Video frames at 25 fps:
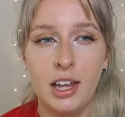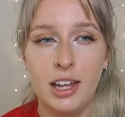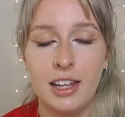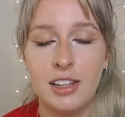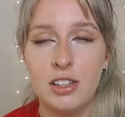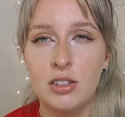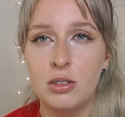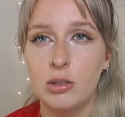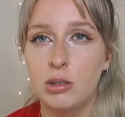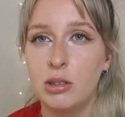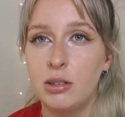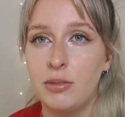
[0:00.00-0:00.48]

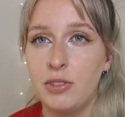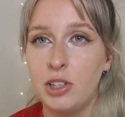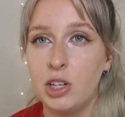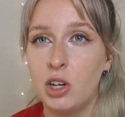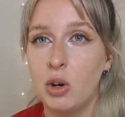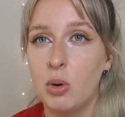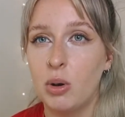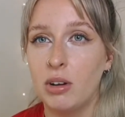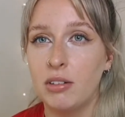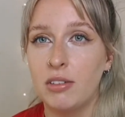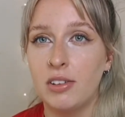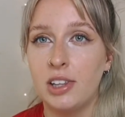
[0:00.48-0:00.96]
It's sort of the
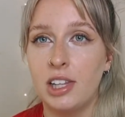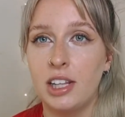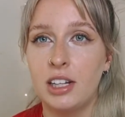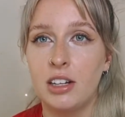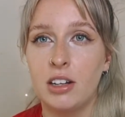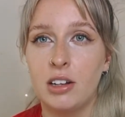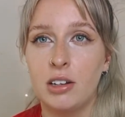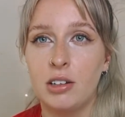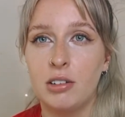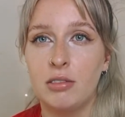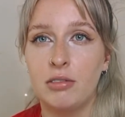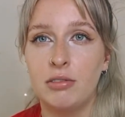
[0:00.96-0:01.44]

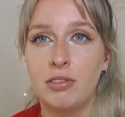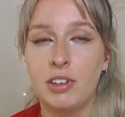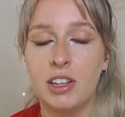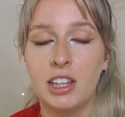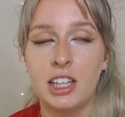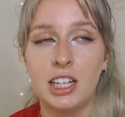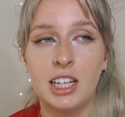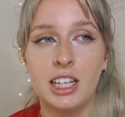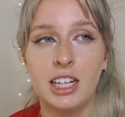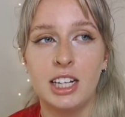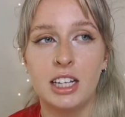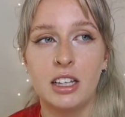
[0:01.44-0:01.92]
equivalent of, I
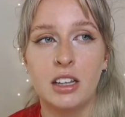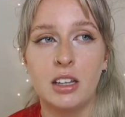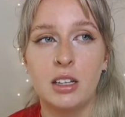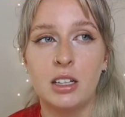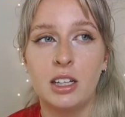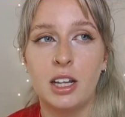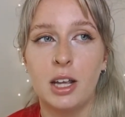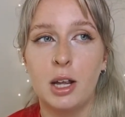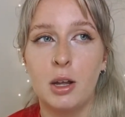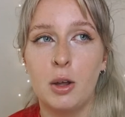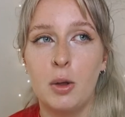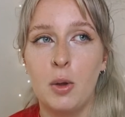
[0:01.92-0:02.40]
think in
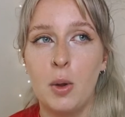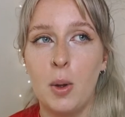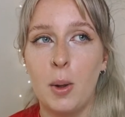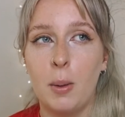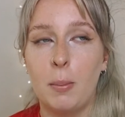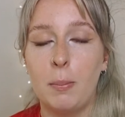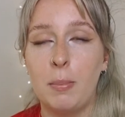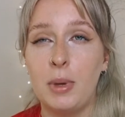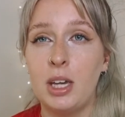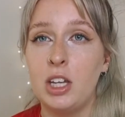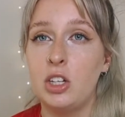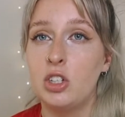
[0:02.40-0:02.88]
England, like
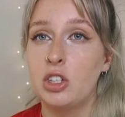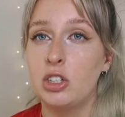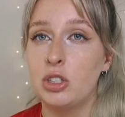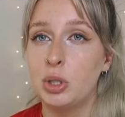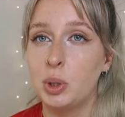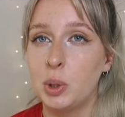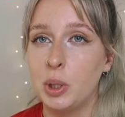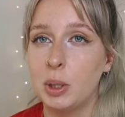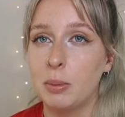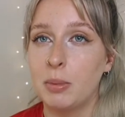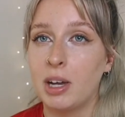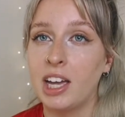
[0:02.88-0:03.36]
me
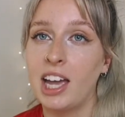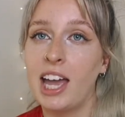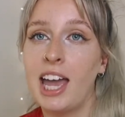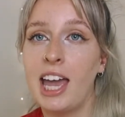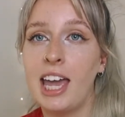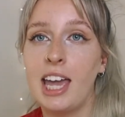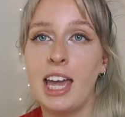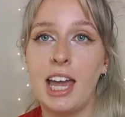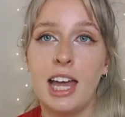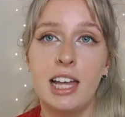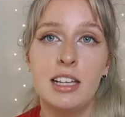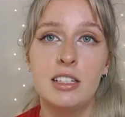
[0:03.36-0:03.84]
just doing my
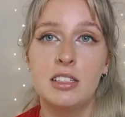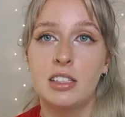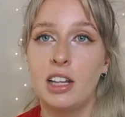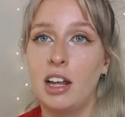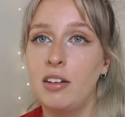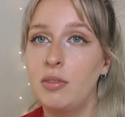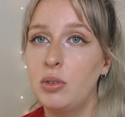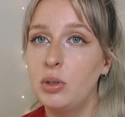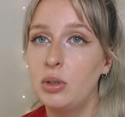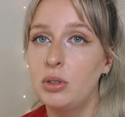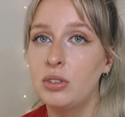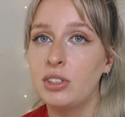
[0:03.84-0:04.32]
AS
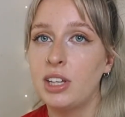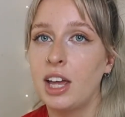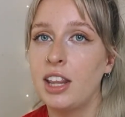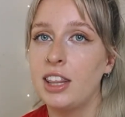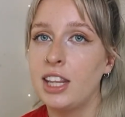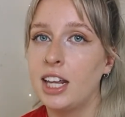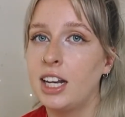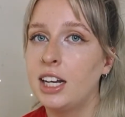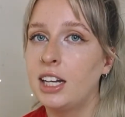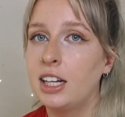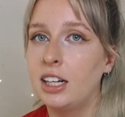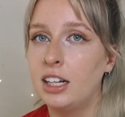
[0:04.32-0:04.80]
levels
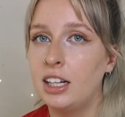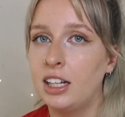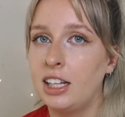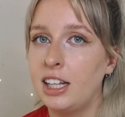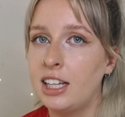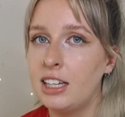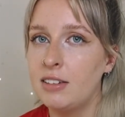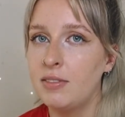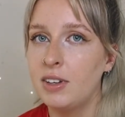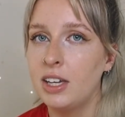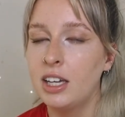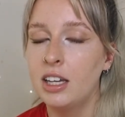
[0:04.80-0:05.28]
and then
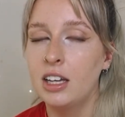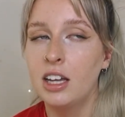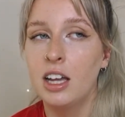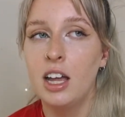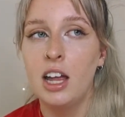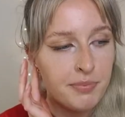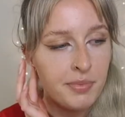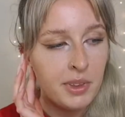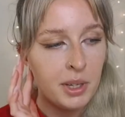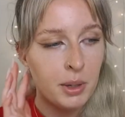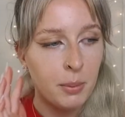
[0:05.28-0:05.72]
leaving.